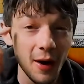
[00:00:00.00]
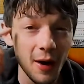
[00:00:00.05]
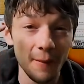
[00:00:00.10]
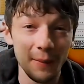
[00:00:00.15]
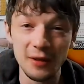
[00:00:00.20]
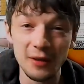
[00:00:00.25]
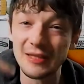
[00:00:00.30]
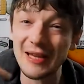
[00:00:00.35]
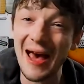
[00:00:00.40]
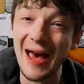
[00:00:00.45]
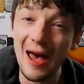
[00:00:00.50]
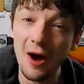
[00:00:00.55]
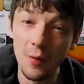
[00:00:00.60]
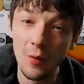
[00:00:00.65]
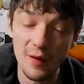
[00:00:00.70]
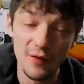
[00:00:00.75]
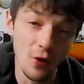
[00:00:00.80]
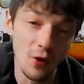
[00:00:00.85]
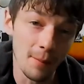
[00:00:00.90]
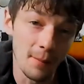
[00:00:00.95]
but to help
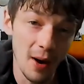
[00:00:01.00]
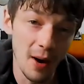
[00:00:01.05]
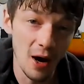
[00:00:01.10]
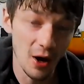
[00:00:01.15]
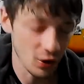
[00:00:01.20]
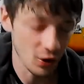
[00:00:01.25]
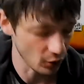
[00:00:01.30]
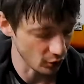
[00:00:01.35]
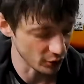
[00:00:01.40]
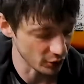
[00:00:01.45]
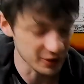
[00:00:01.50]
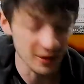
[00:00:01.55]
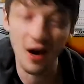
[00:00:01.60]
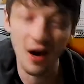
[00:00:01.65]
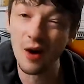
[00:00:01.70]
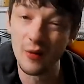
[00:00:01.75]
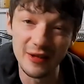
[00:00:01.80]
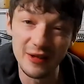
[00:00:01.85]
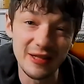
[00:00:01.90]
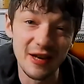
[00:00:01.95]
with your bar chords,
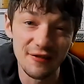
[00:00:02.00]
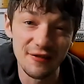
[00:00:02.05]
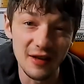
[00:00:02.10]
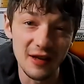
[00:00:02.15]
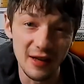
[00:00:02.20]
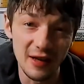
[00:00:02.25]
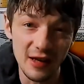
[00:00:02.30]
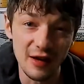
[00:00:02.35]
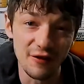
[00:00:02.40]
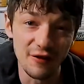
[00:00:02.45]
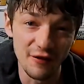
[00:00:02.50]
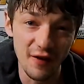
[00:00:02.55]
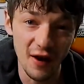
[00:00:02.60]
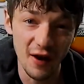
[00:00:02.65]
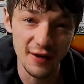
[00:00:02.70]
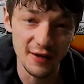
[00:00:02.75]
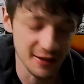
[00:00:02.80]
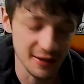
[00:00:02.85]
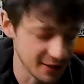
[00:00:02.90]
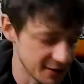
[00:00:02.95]
I would definitely
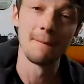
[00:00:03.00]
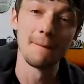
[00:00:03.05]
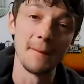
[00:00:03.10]
advise it.